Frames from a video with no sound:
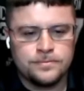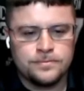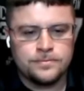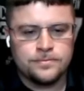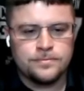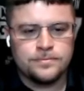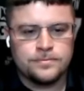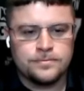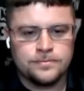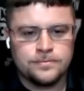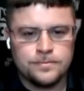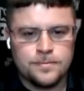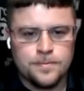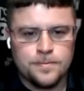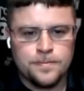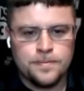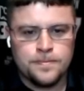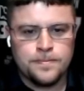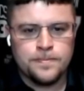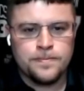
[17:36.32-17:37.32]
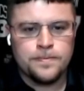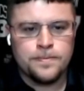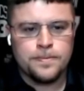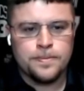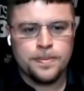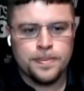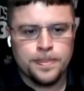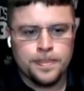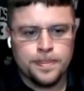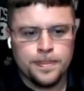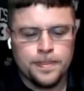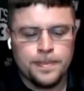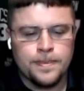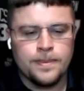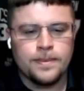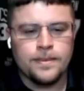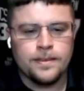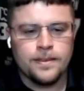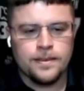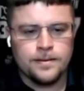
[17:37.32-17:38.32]

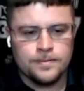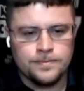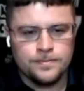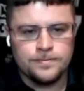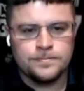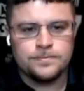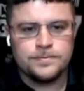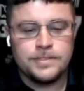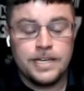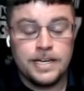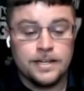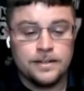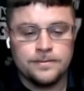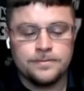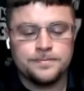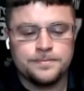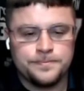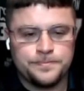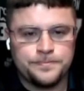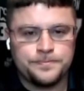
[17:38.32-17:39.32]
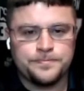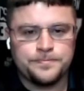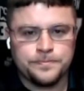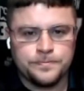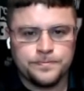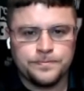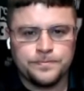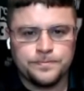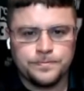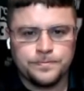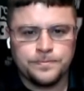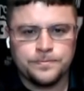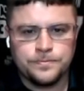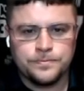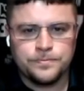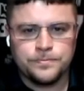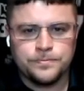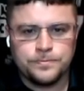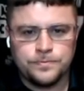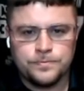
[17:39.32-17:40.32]

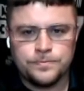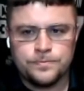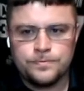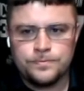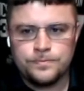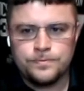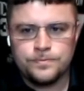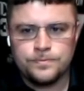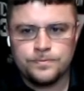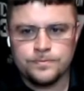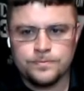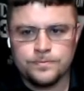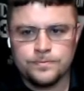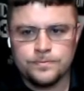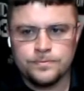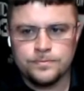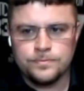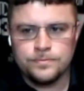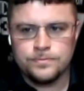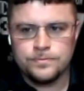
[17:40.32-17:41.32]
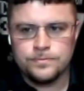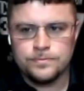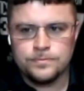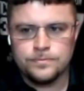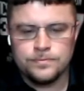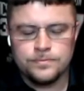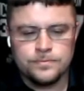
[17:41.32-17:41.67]
[no speech]